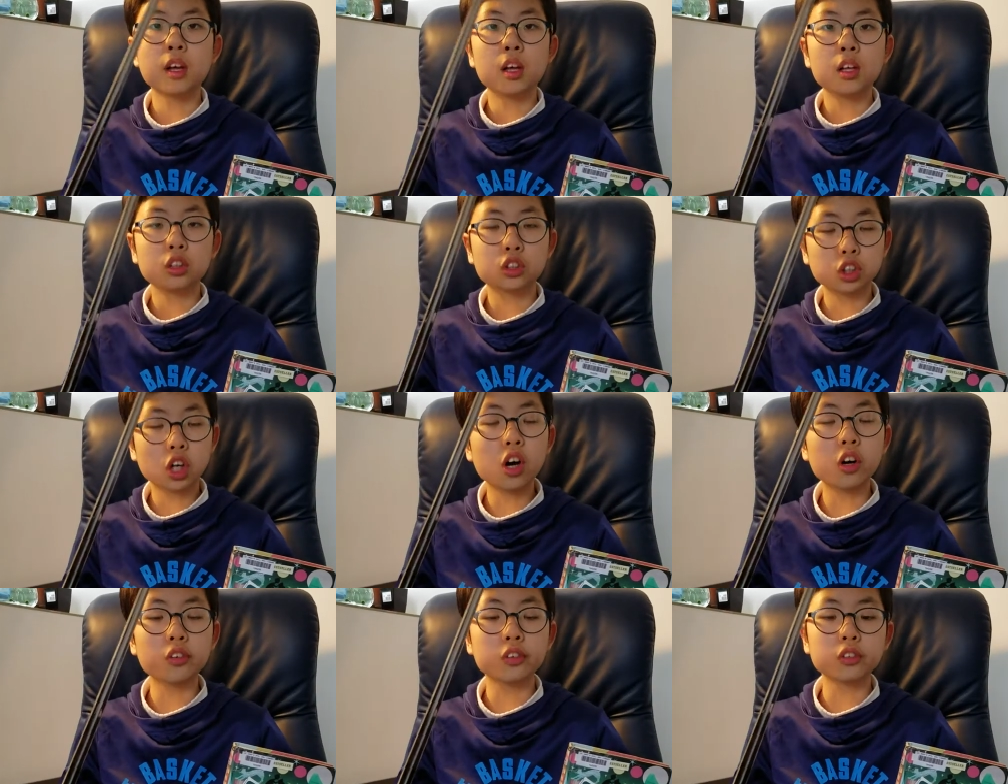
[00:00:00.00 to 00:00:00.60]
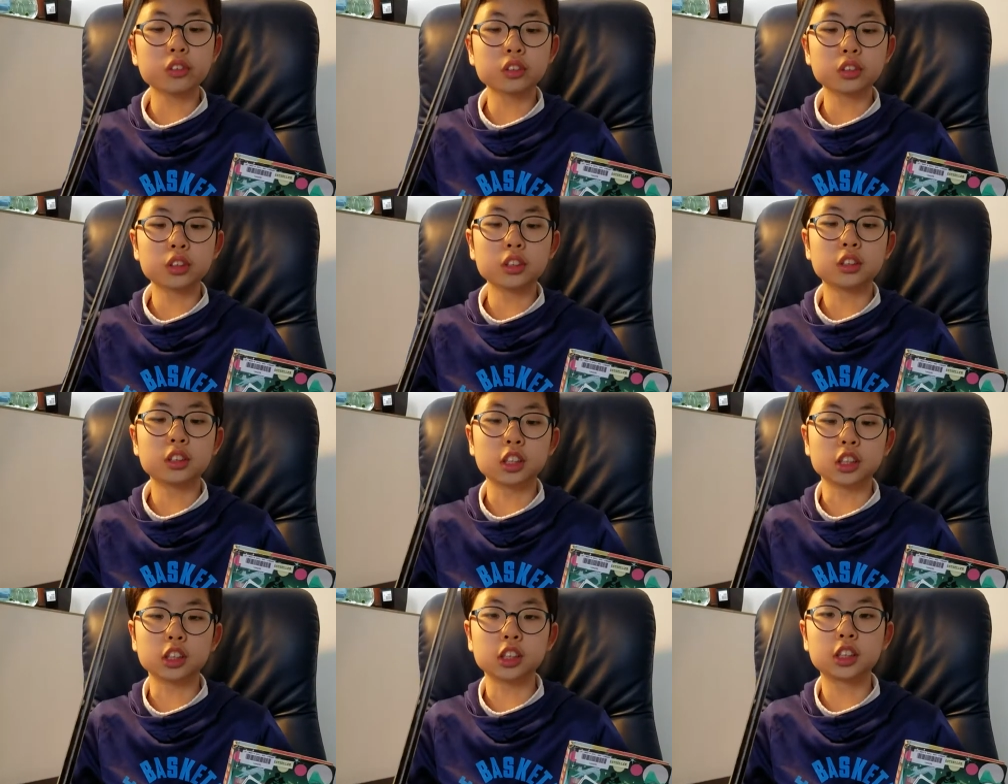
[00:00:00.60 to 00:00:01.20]
Charles,
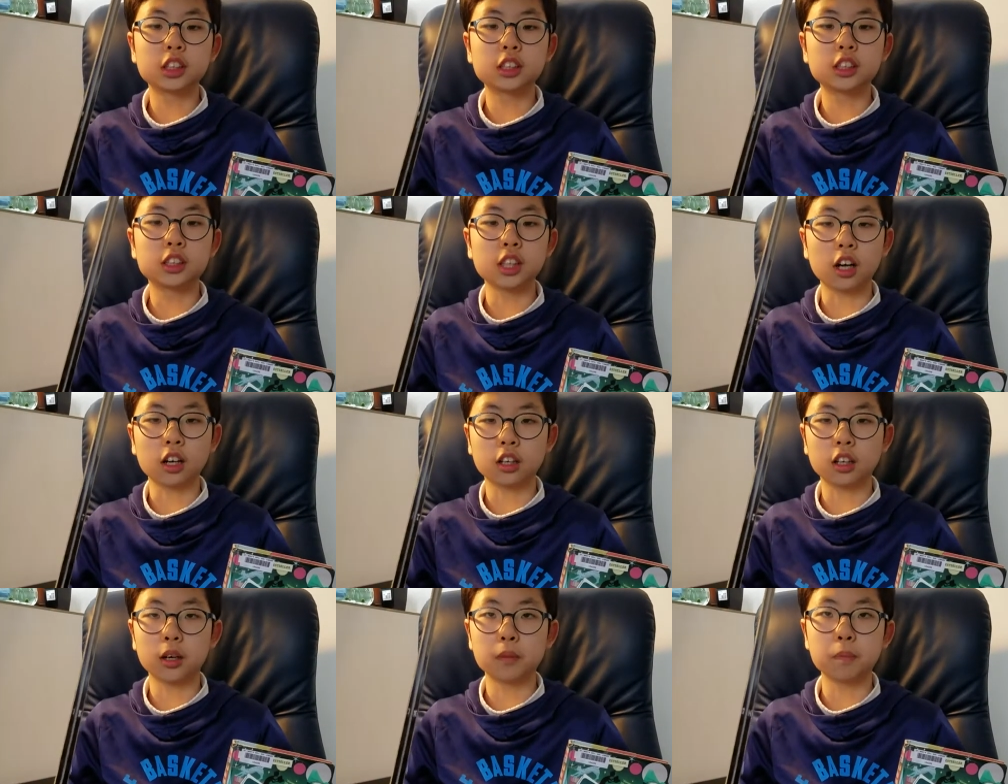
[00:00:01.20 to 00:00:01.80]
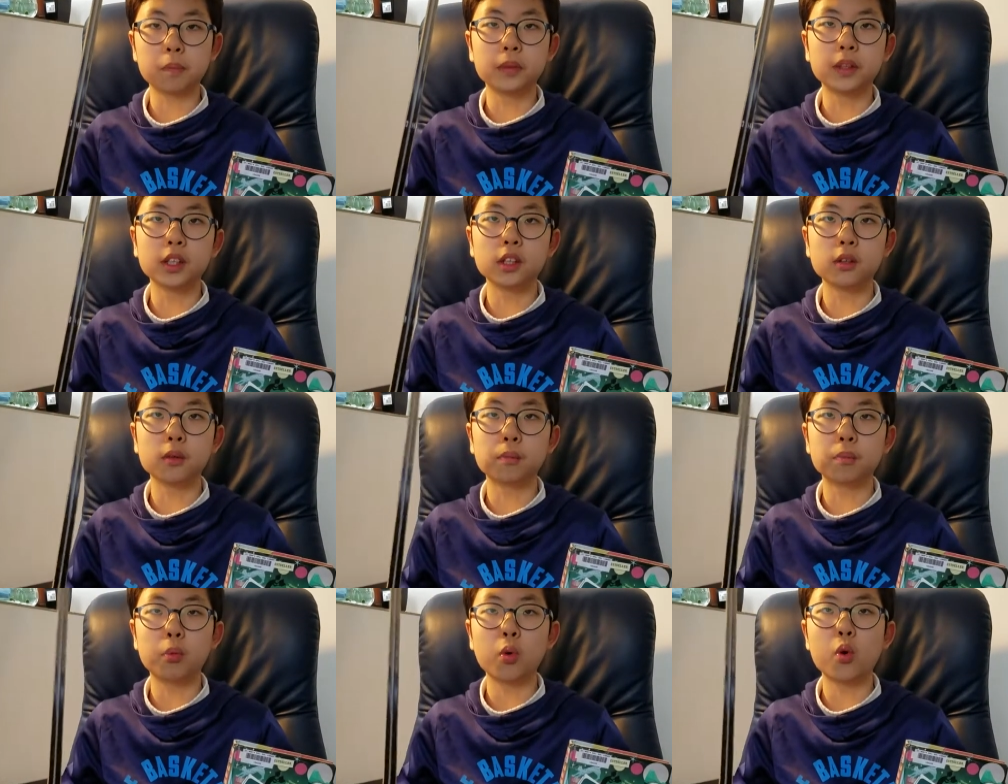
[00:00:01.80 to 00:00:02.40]
the stuck-up
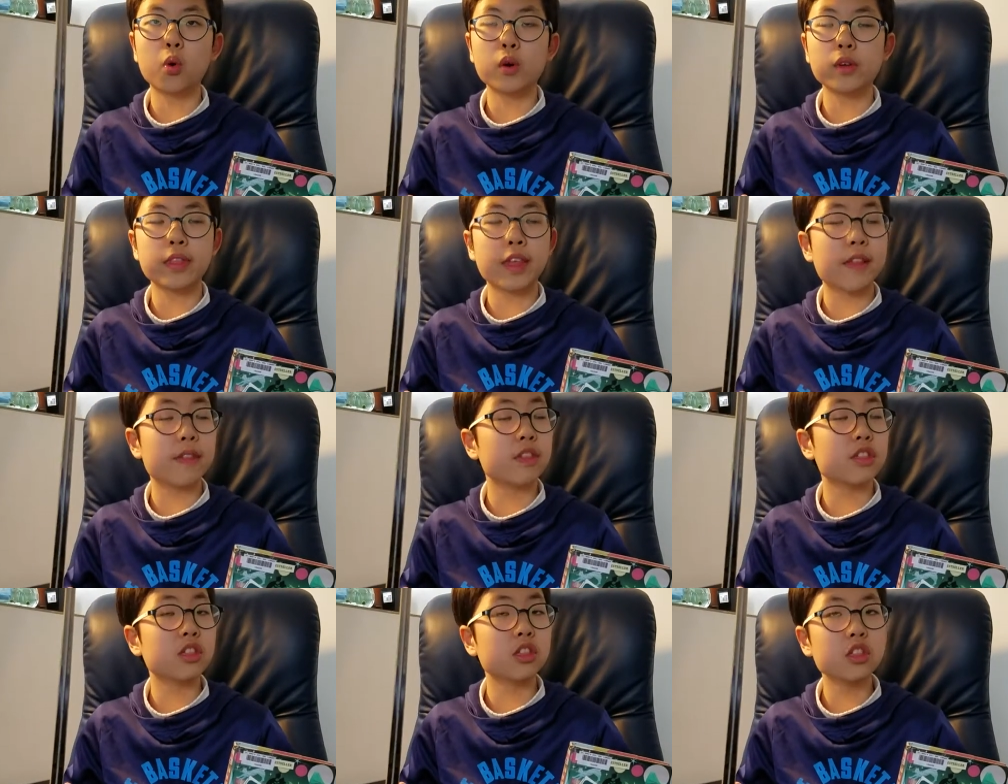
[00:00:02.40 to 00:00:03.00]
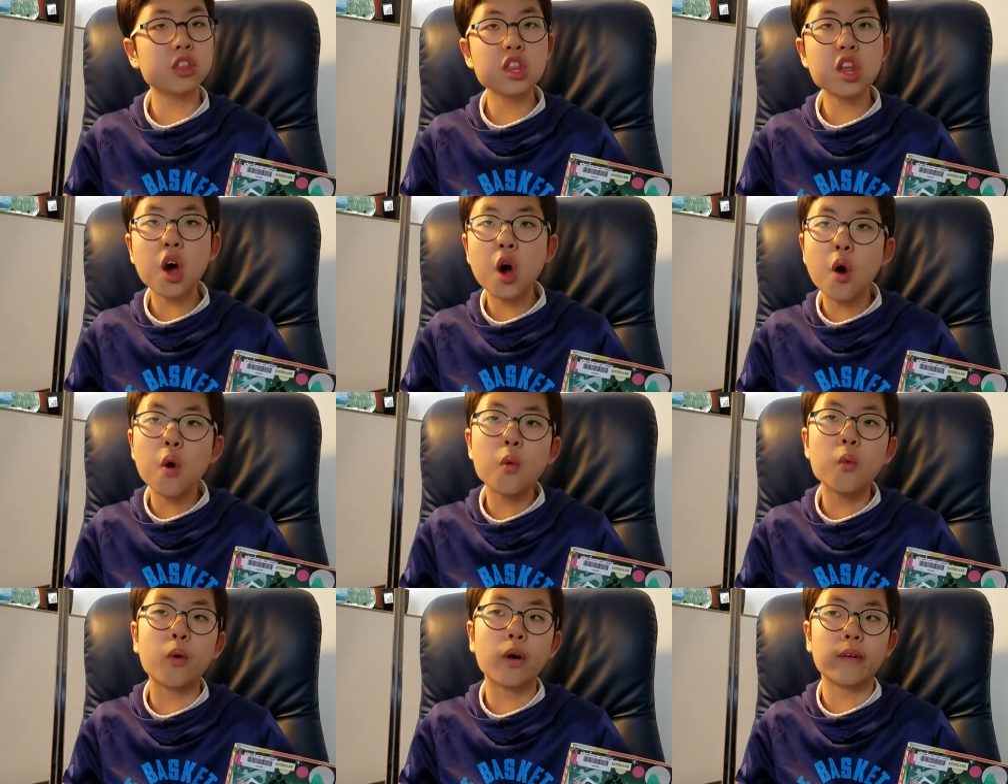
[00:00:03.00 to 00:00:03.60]
little boy that
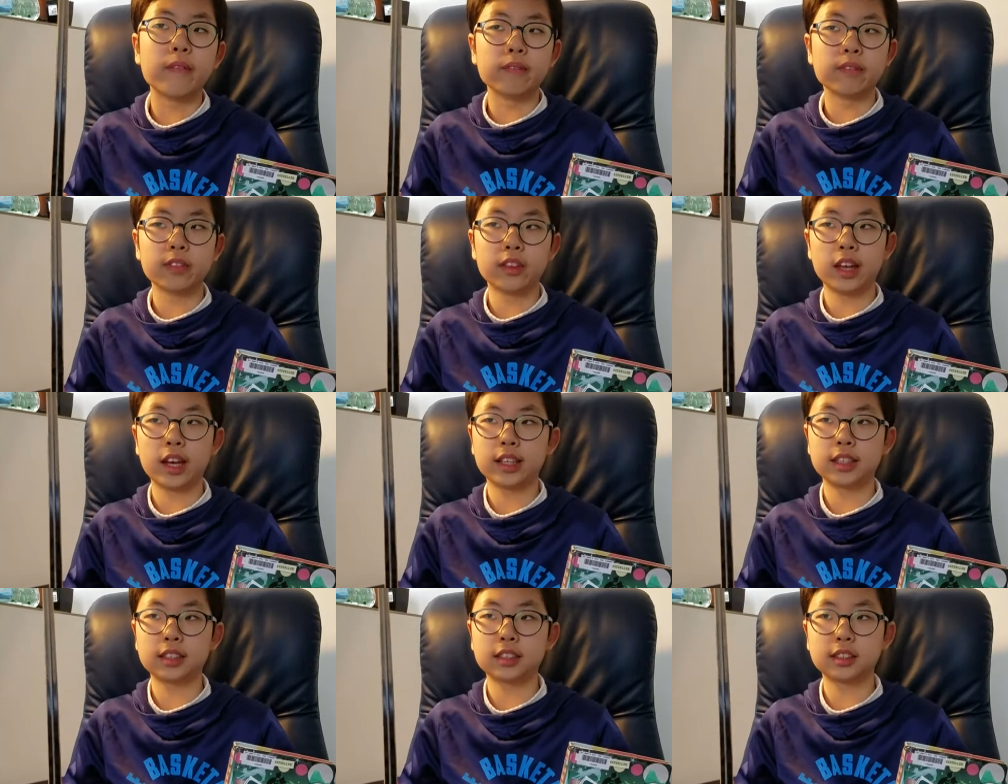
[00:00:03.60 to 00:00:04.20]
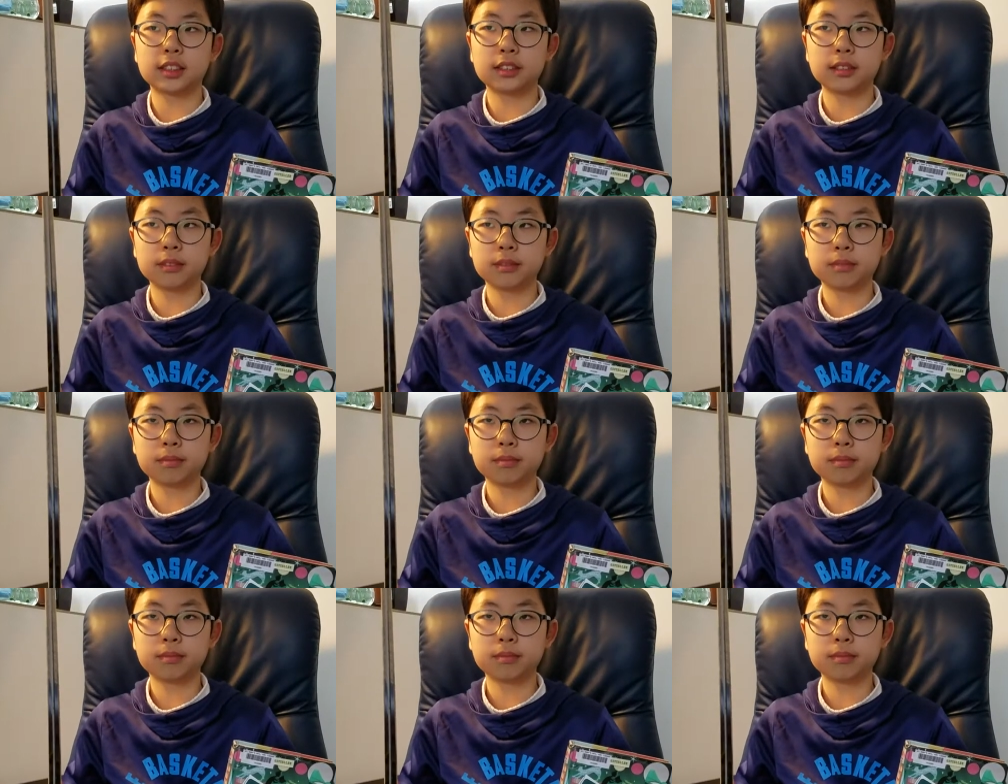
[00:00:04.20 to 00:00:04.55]
no one likes.